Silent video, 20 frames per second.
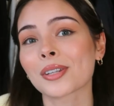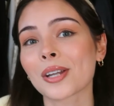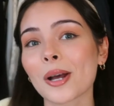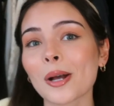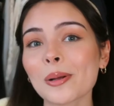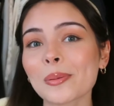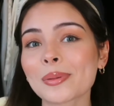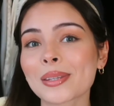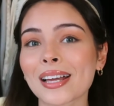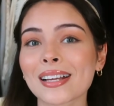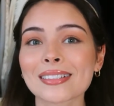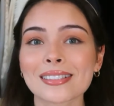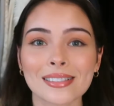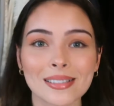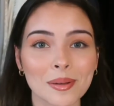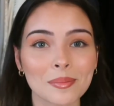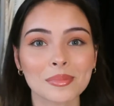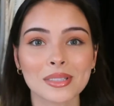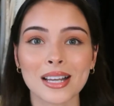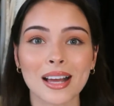and hope that
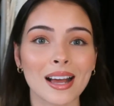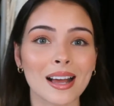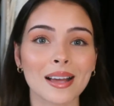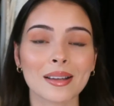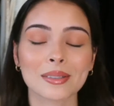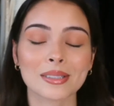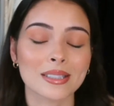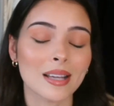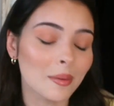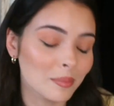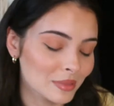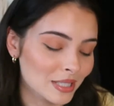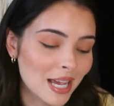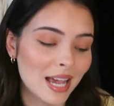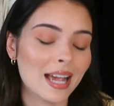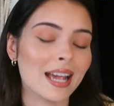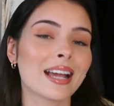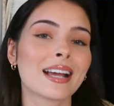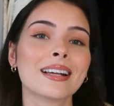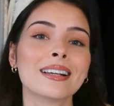
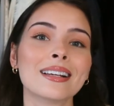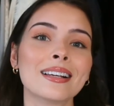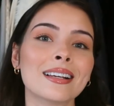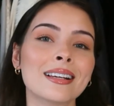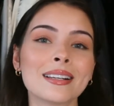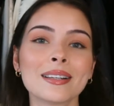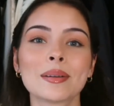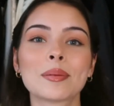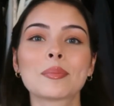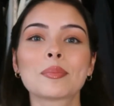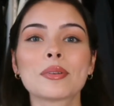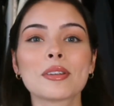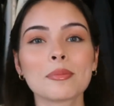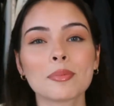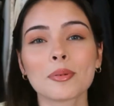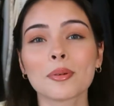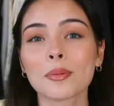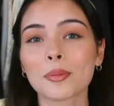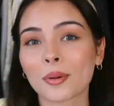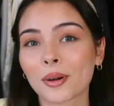someday
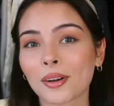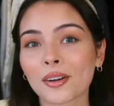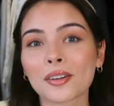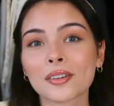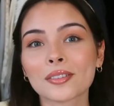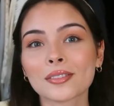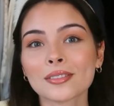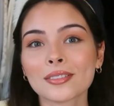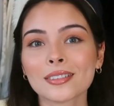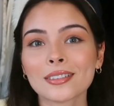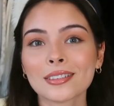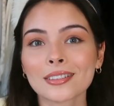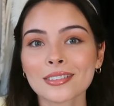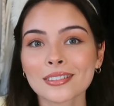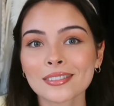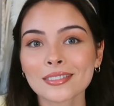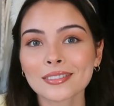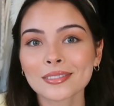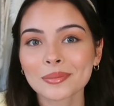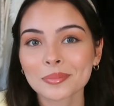people will
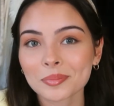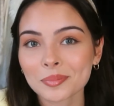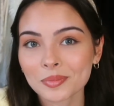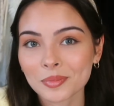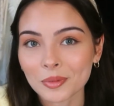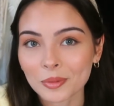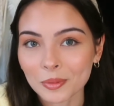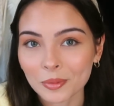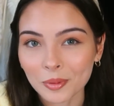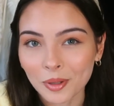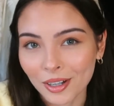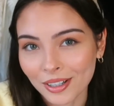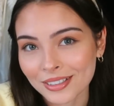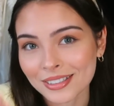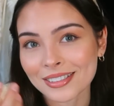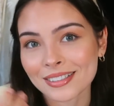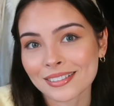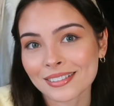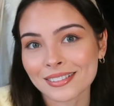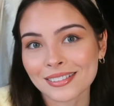want
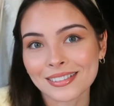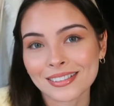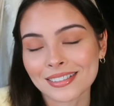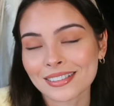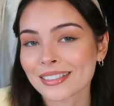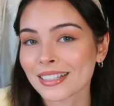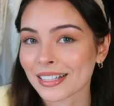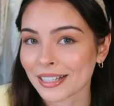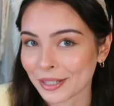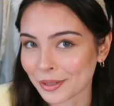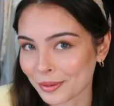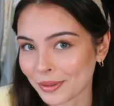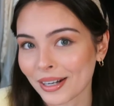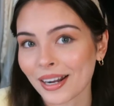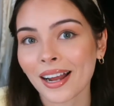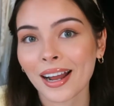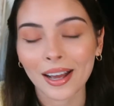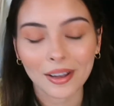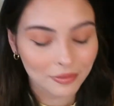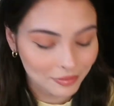to hear what
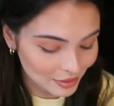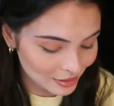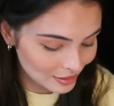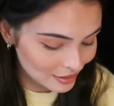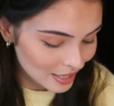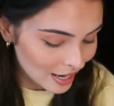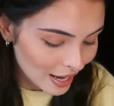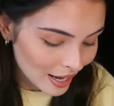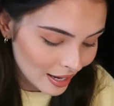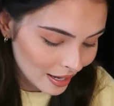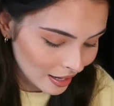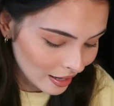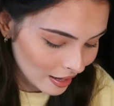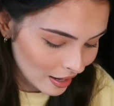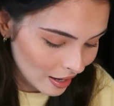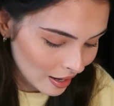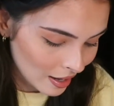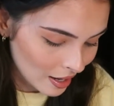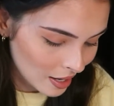I have to say.